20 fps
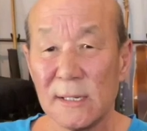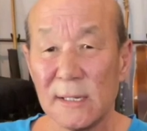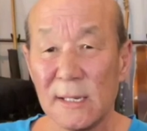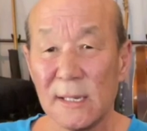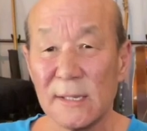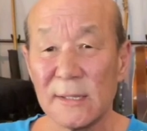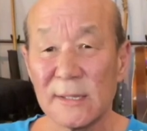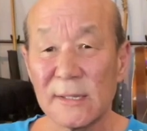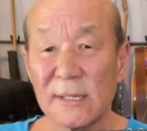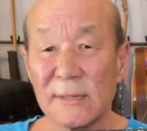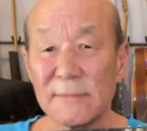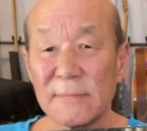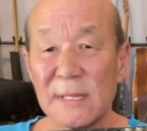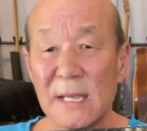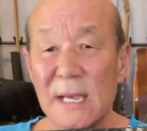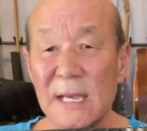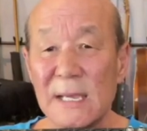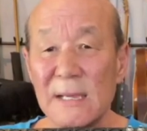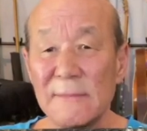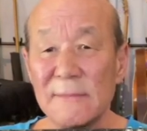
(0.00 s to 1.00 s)
and
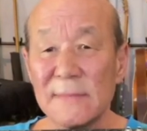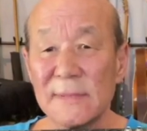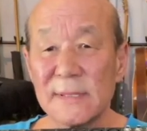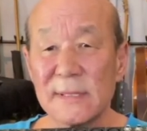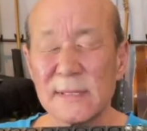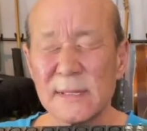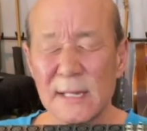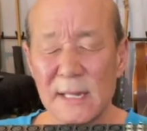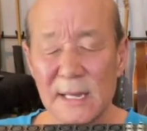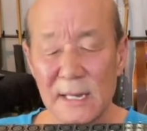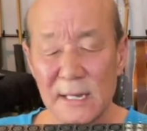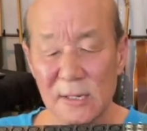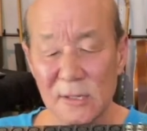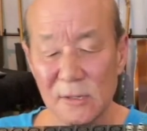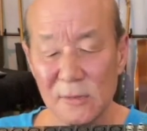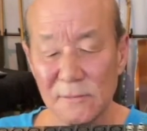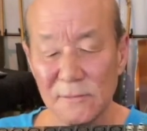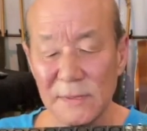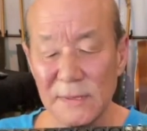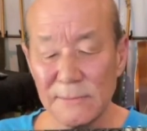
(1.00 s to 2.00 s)
sometimes
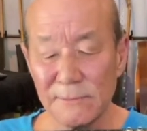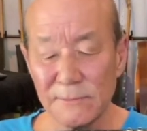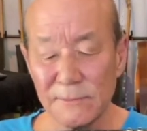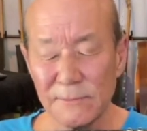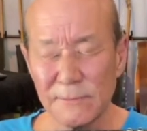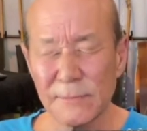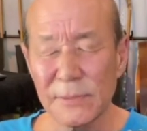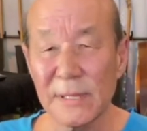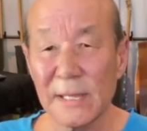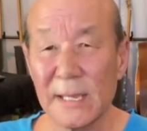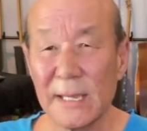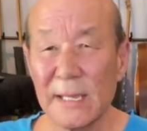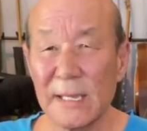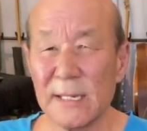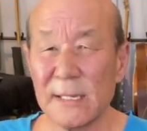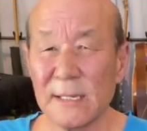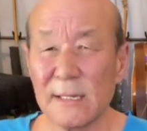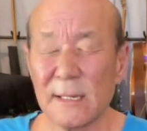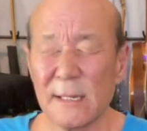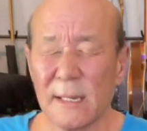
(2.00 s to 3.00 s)
I'll be
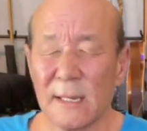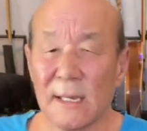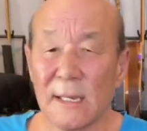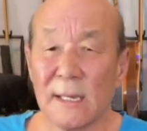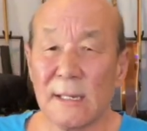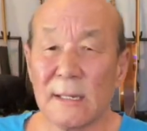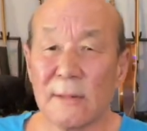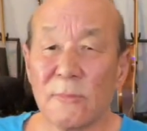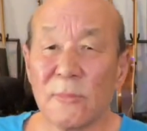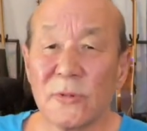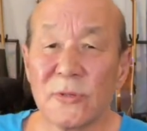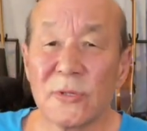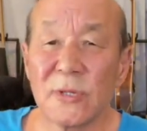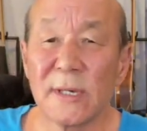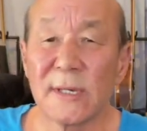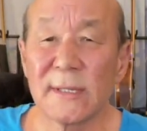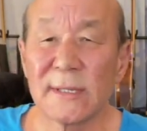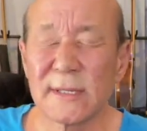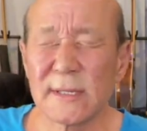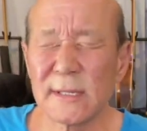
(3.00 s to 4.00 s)
playing and it will
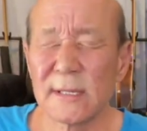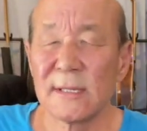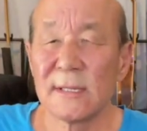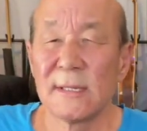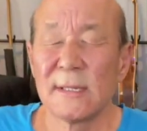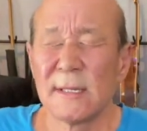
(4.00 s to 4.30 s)
just,